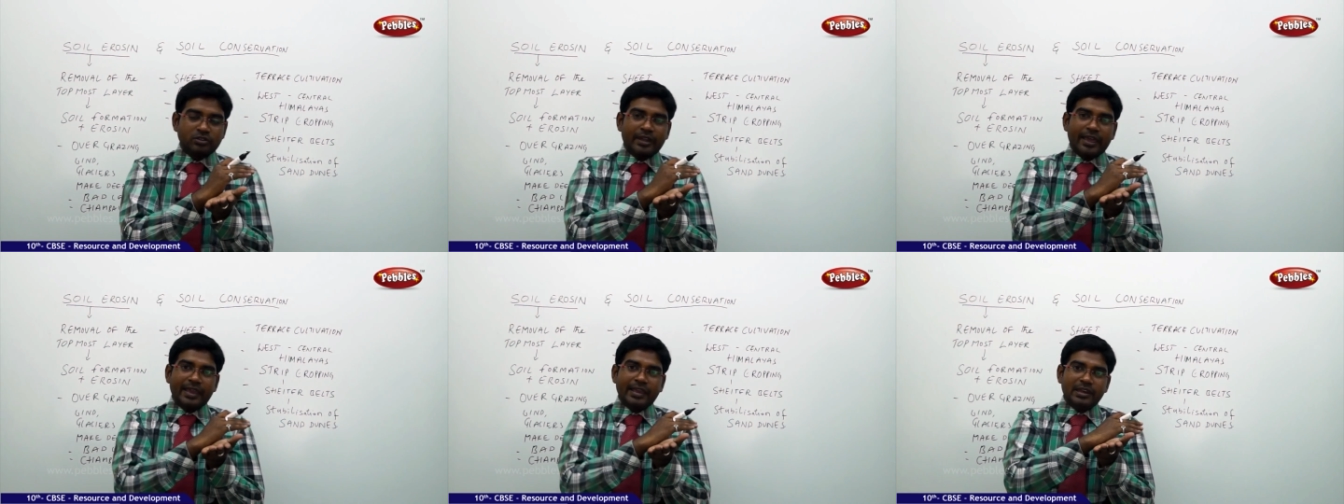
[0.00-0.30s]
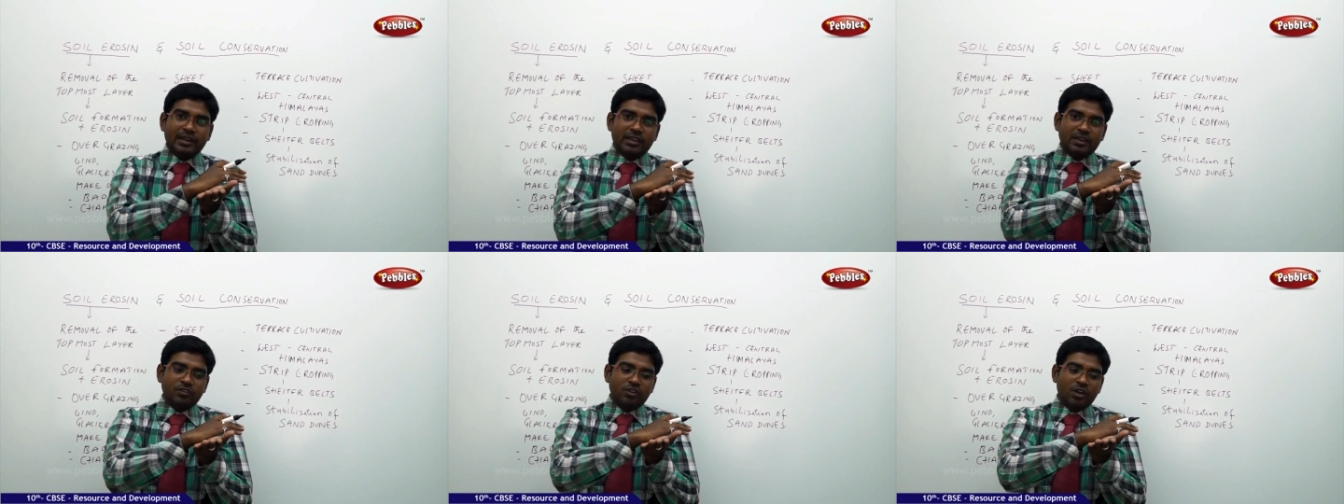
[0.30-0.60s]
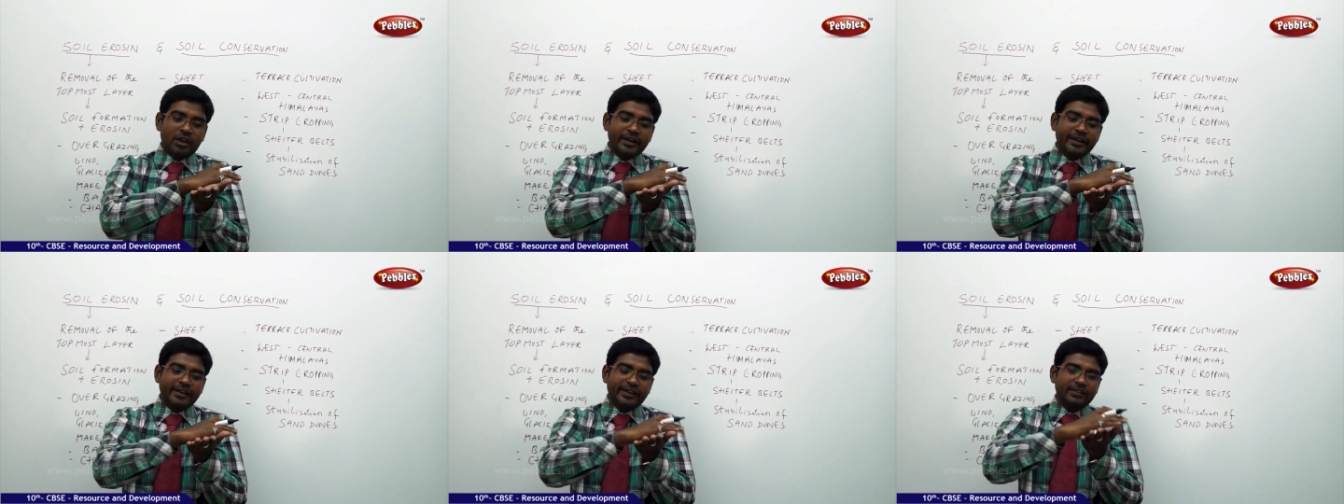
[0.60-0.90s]
daily
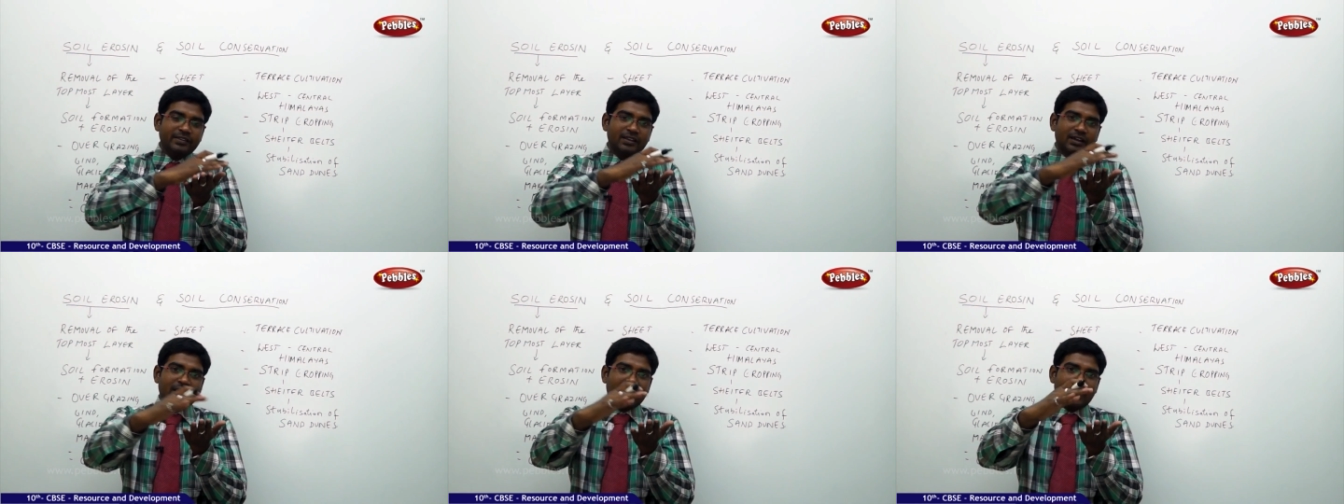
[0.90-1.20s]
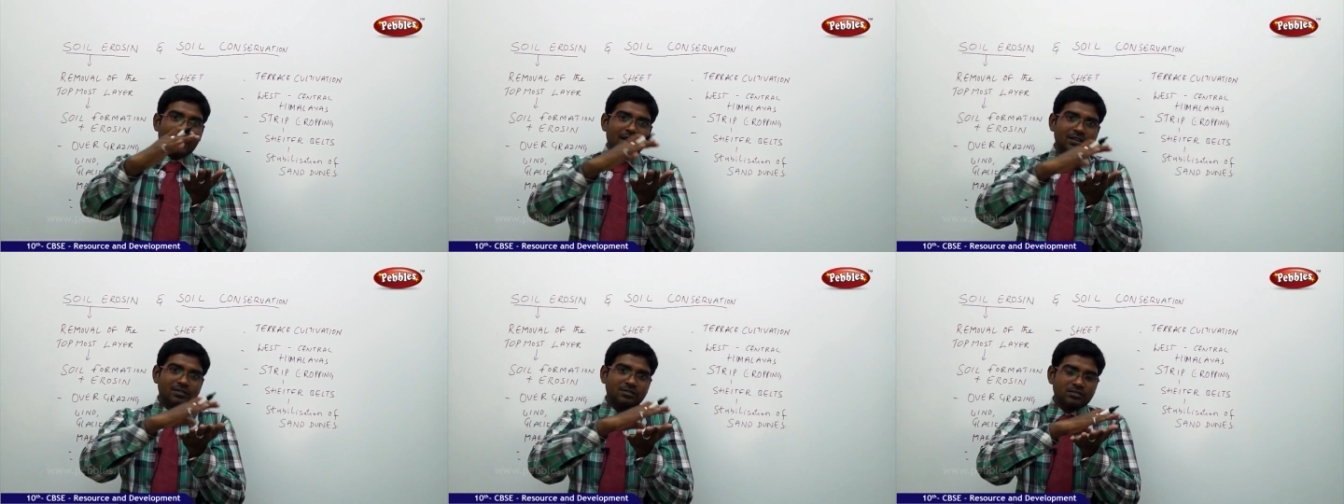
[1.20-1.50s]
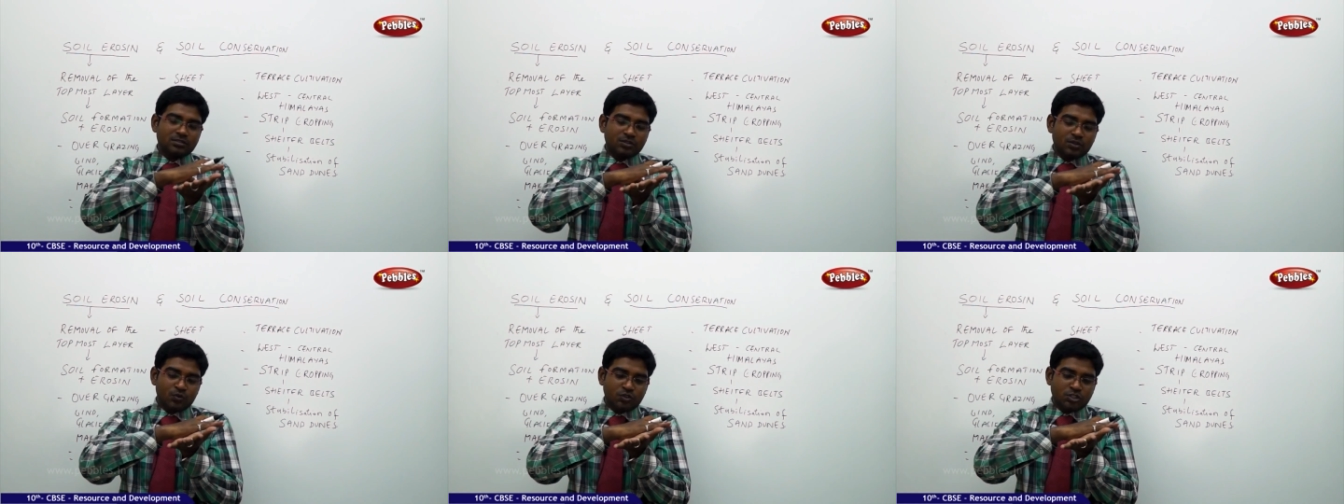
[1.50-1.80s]
you are eating the grass
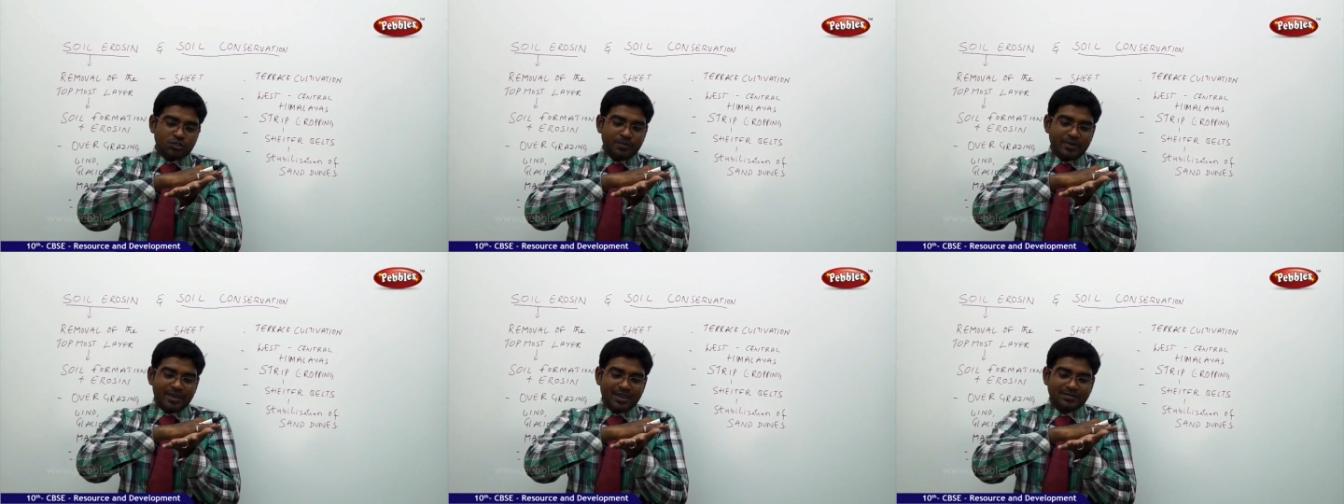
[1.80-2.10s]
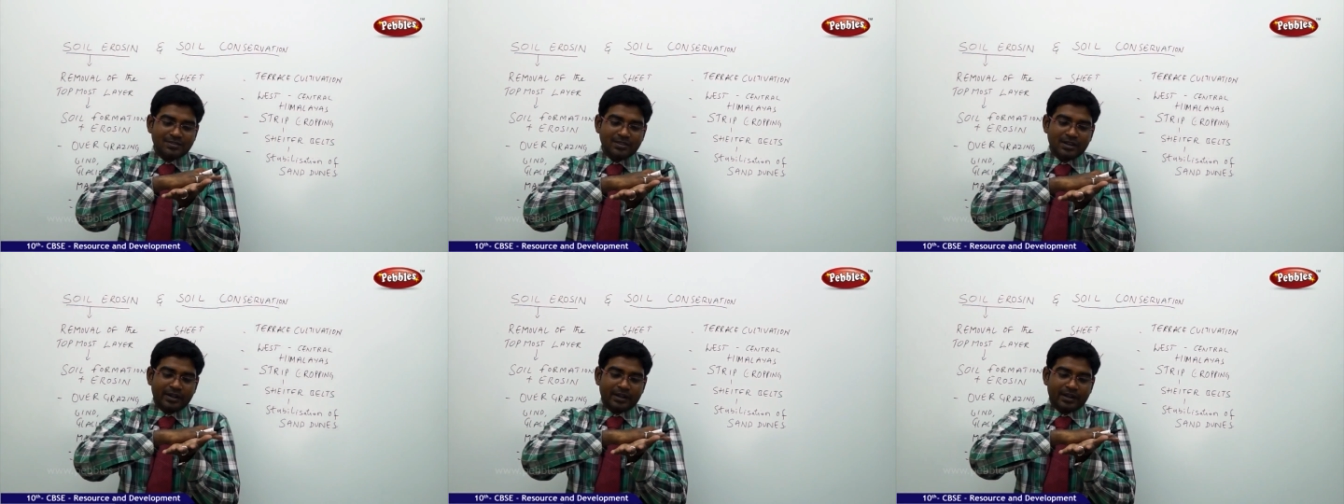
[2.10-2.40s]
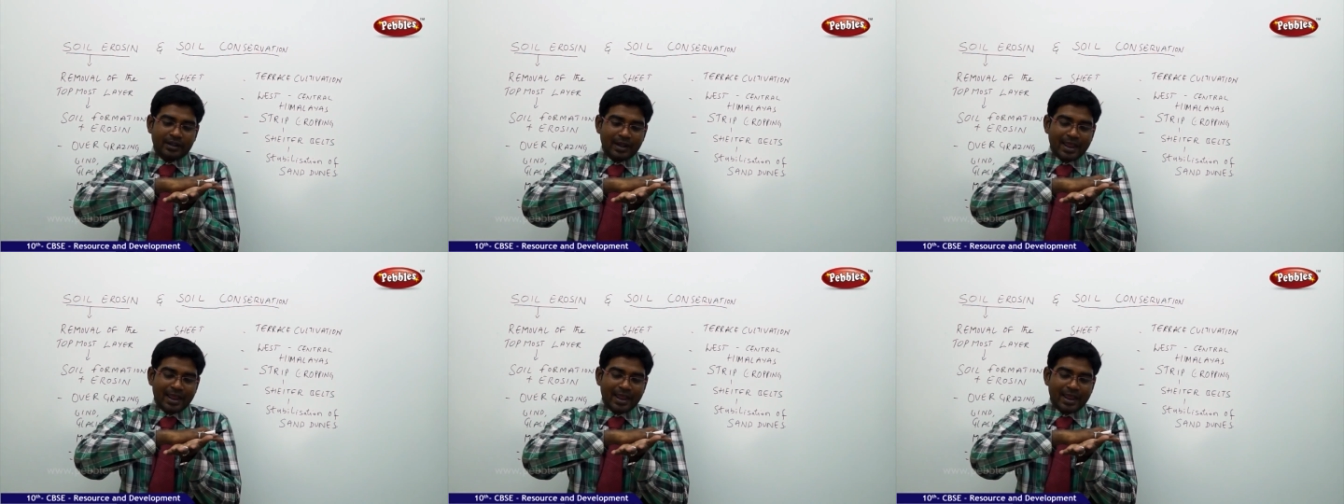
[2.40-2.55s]
which makes the